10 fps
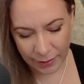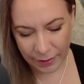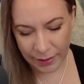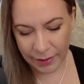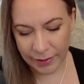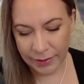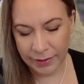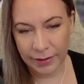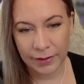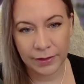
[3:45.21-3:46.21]

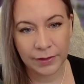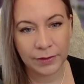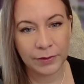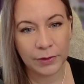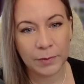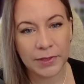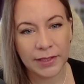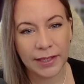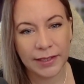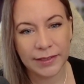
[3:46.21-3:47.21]
and
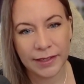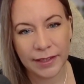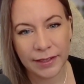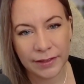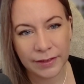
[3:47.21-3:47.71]
oopsie-daisy.